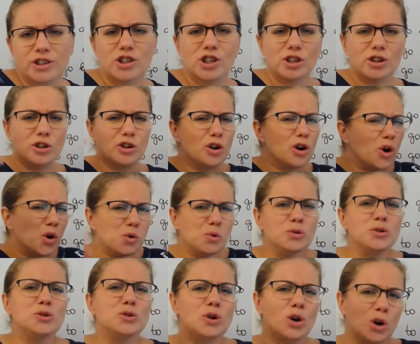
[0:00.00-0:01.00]
She
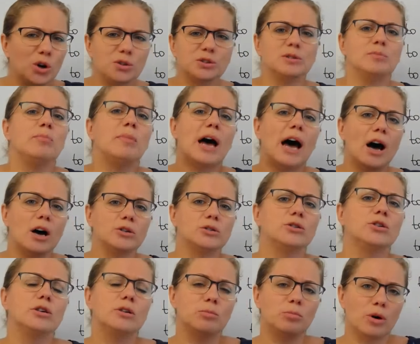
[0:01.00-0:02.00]
goes on about
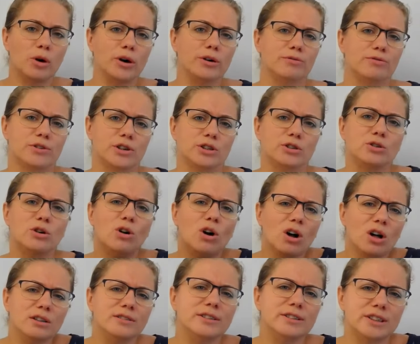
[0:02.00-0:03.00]
her boyfriend
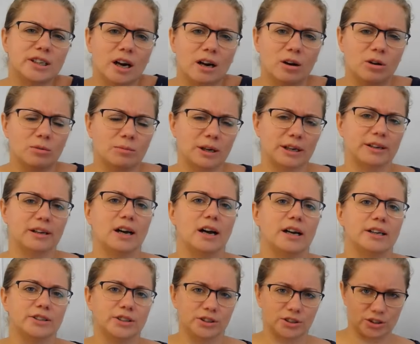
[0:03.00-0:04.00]
all the time. Oh my
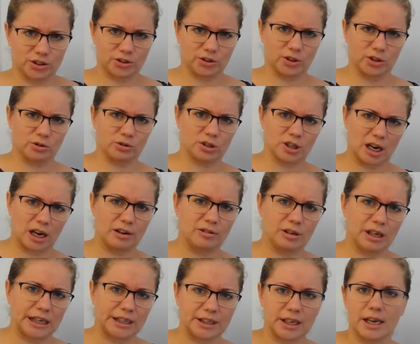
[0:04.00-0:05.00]
God, it is so
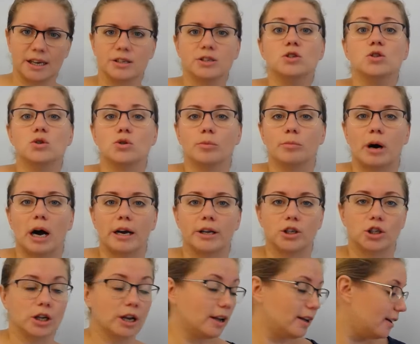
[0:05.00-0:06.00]
tiring. Yeah, it's too
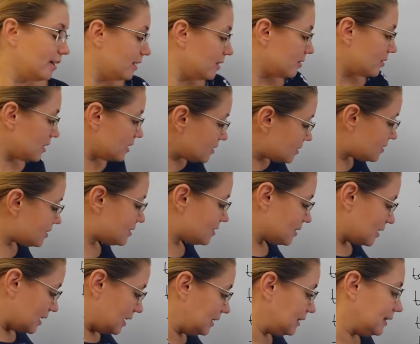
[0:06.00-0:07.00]
much. That's
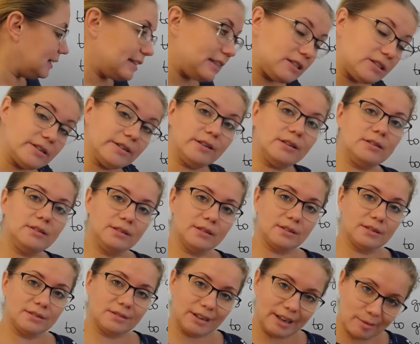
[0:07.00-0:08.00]
a little
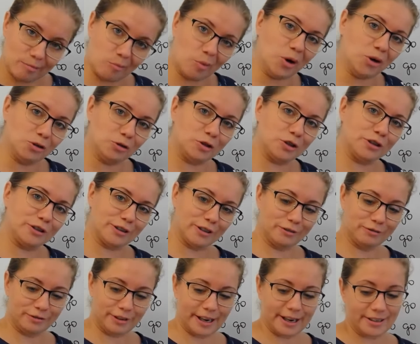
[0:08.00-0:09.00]
emotional
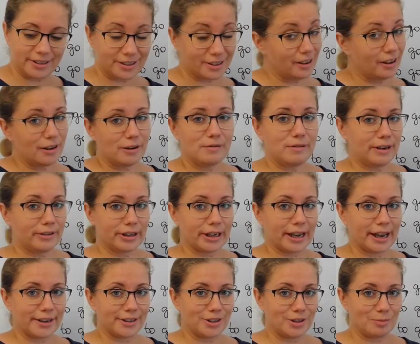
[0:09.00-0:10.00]
phrase. Very
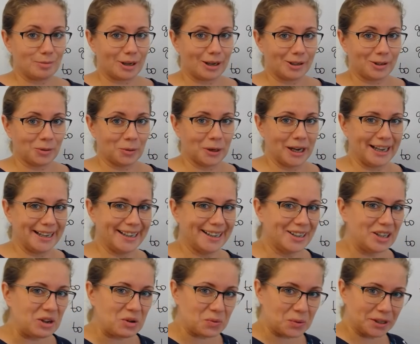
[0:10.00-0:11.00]
handy, by the way,
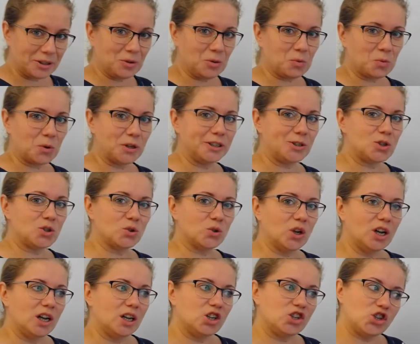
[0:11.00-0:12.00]
when you want
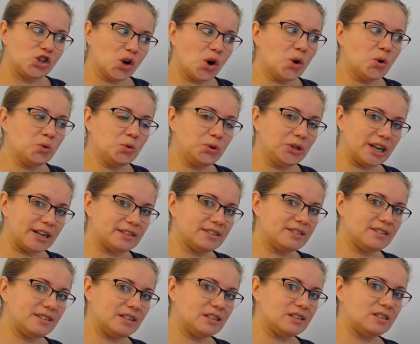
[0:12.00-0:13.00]
to show,
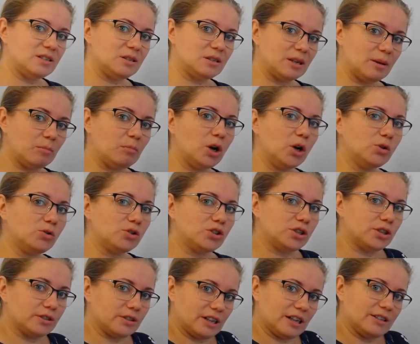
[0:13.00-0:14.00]
yes, this
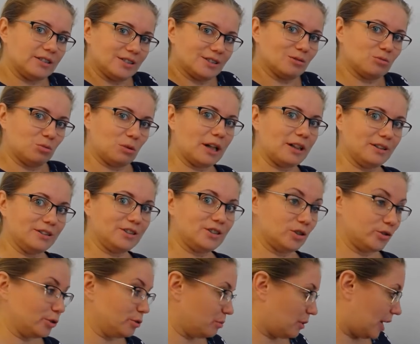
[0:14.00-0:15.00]
emotion that, well, it's
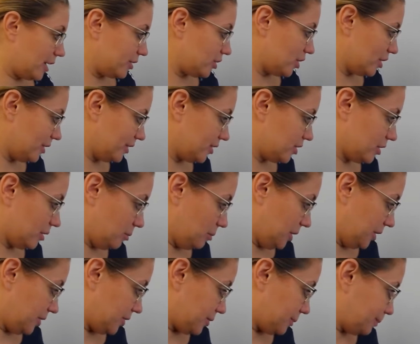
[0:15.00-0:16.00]
too much, a little
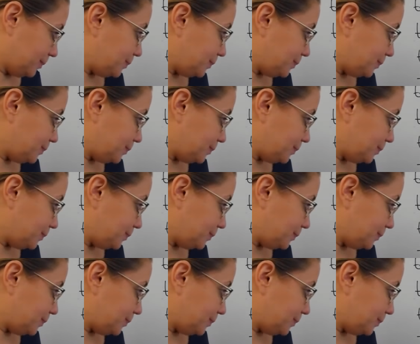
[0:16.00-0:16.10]
bit.